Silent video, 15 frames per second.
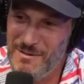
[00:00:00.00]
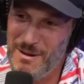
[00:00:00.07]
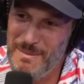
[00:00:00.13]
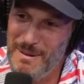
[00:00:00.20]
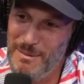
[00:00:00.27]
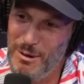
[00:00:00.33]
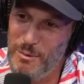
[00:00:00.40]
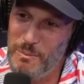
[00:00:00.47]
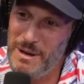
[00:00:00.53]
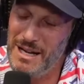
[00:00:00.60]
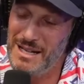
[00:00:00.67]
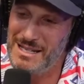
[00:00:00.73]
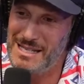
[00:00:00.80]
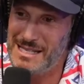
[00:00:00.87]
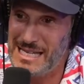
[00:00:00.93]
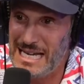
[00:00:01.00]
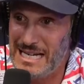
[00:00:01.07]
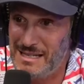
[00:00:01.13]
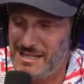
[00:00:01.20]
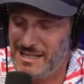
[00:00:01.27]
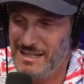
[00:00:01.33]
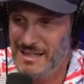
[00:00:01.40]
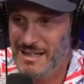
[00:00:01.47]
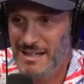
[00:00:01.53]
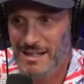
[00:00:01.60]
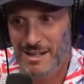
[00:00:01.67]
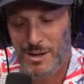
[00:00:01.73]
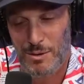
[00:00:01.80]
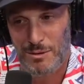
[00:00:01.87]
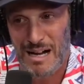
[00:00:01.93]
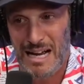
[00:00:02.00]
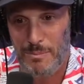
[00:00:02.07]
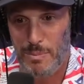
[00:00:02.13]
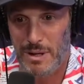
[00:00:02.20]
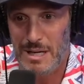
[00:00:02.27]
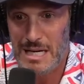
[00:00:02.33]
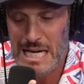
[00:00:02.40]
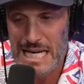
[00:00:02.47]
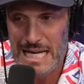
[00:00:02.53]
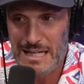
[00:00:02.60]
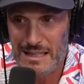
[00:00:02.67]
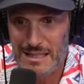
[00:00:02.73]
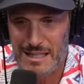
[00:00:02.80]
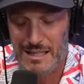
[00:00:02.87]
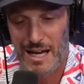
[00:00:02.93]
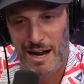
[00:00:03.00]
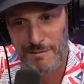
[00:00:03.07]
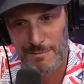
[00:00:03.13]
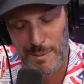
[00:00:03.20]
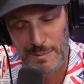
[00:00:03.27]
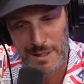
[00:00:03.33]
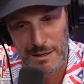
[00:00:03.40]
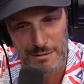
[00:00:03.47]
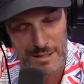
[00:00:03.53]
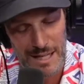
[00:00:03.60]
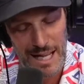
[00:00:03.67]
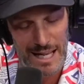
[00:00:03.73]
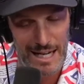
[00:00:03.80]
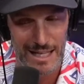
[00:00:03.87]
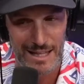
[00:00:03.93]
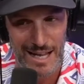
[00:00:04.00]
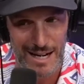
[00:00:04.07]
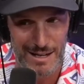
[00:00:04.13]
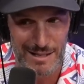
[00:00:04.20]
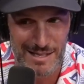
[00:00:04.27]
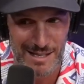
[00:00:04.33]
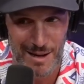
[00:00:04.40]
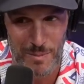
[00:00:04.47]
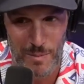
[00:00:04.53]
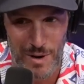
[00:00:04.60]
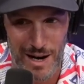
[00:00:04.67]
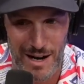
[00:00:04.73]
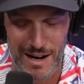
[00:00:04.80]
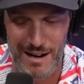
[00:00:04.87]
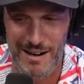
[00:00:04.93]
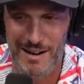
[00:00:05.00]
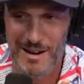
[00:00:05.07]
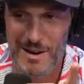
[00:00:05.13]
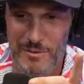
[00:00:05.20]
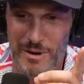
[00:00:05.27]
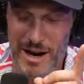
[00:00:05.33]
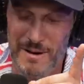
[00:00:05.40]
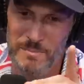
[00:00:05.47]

remember it being a saint. Ugh. right? But neat. I remember there was an N in there somewhere, right?